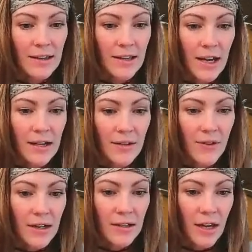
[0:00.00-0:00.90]
in that
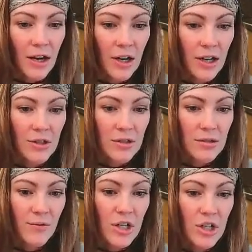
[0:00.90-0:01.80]
effect there, and
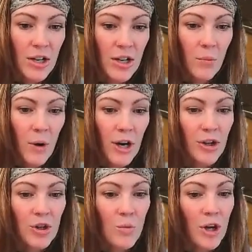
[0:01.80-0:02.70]
just finish up where
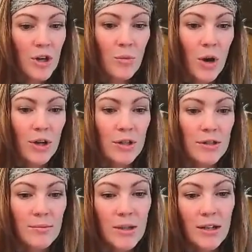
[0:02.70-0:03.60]
you want your water
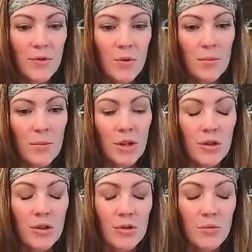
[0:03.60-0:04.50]
to be. If you want to bring
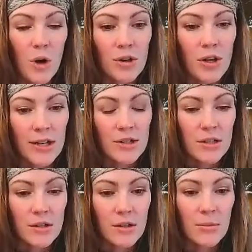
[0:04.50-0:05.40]
your water line
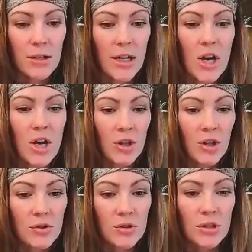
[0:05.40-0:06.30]
just a little bit
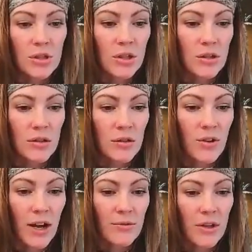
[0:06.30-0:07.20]
closer to the
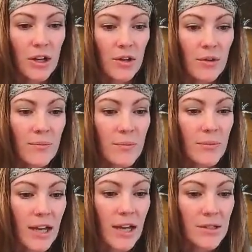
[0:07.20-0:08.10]
ground there,
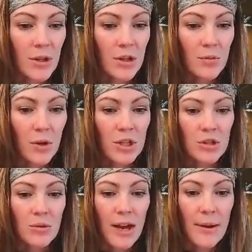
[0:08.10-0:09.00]
that's when you want to
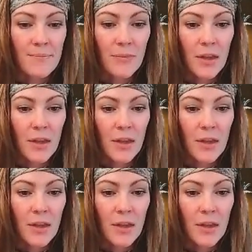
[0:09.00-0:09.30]
do that.